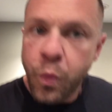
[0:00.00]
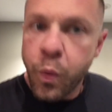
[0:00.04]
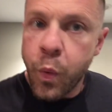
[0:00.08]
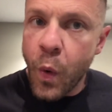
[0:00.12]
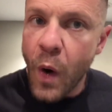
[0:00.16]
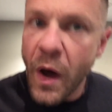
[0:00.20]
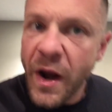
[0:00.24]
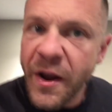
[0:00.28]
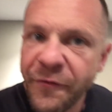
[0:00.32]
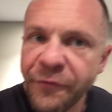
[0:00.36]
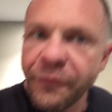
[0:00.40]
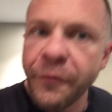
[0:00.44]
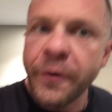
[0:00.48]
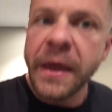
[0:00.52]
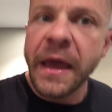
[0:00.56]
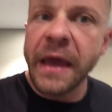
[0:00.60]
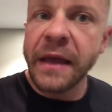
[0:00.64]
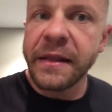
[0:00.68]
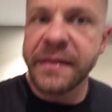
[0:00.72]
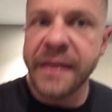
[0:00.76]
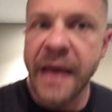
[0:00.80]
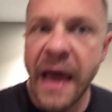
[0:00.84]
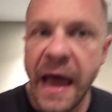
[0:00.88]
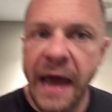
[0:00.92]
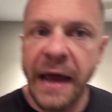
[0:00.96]
What if we
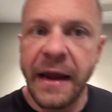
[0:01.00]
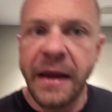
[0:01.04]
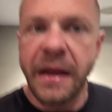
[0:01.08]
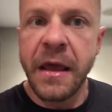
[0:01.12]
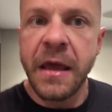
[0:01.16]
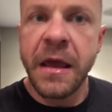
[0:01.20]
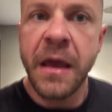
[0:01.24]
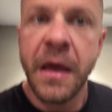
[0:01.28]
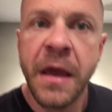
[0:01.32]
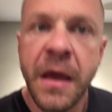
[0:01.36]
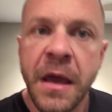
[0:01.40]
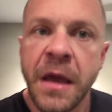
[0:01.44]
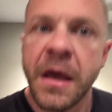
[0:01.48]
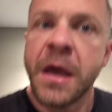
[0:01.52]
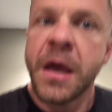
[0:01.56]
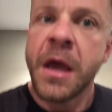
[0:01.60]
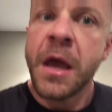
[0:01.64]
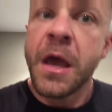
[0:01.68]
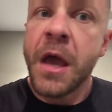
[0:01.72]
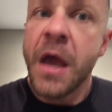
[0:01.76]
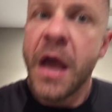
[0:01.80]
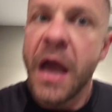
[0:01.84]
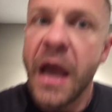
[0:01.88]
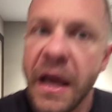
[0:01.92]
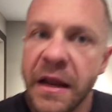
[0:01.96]
ate that?
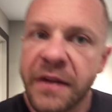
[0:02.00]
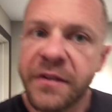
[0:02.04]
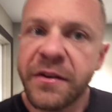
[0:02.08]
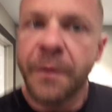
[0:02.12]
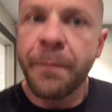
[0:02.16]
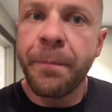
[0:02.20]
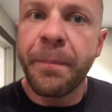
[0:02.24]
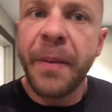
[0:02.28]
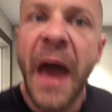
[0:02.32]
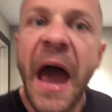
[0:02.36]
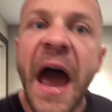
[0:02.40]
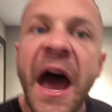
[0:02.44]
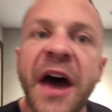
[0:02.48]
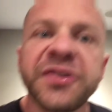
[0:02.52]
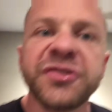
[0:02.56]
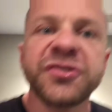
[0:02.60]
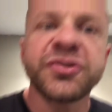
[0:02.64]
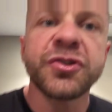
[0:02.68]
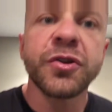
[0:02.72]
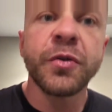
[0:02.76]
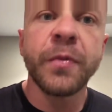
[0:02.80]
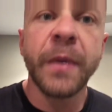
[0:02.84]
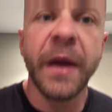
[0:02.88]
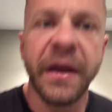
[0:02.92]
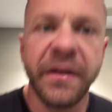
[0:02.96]
And some
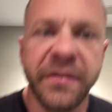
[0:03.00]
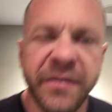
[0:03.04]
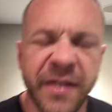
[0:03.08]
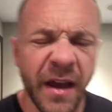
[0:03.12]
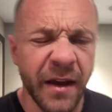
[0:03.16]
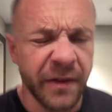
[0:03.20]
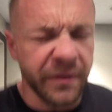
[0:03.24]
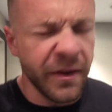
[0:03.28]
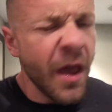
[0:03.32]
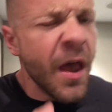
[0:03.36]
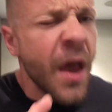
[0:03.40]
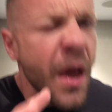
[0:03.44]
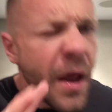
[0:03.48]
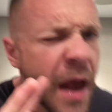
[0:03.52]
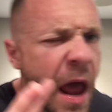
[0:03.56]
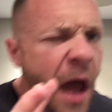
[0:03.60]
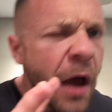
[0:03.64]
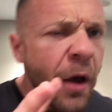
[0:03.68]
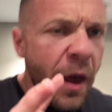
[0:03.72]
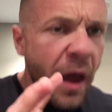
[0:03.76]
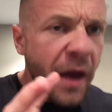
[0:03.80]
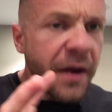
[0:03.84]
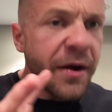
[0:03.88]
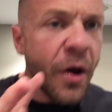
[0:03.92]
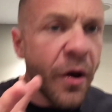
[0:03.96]
pasture-raised eggs.
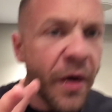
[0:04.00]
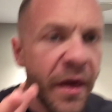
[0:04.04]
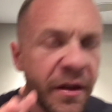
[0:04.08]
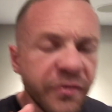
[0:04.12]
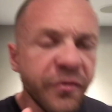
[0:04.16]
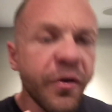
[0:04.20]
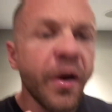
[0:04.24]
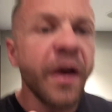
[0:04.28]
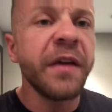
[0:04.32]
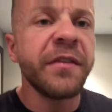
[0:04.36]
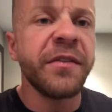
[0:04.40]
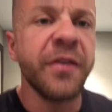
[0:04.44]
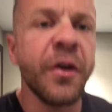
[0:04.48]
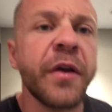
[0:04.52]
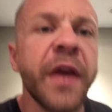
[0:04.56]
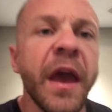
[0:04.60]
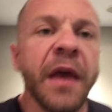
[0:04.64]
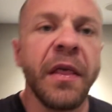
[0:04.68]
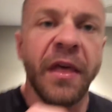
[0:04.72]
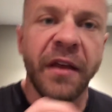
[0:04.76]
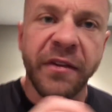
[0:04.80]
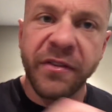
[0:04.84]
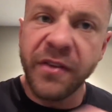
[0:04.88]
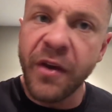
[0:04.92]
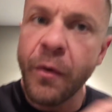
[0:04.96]
Now, I know that's crazy, okay?
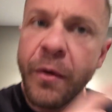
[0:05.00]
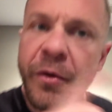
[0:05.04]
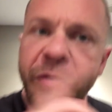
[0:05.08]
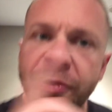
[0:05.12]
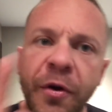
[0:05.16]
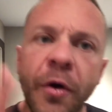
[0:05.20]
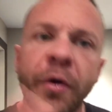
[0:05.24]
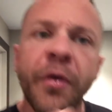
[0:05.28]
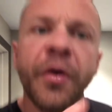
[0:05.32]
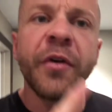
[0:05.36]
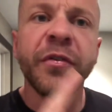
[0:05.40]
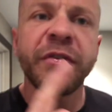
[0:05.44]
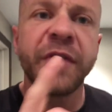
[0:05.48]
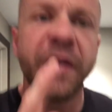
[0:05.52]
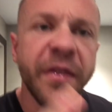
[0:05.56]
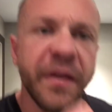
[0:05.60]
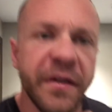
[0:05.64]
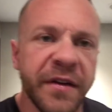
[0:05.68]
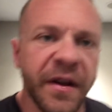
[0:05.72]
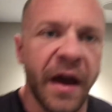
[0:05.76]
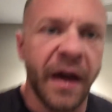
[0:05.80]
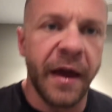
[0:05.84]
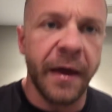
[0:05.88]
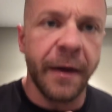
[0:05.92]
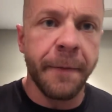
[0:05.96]
Let's say we throw those in the
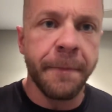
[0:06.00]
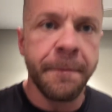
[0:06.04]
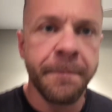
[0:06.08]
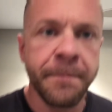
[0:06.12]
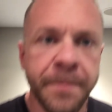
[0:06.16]
diet.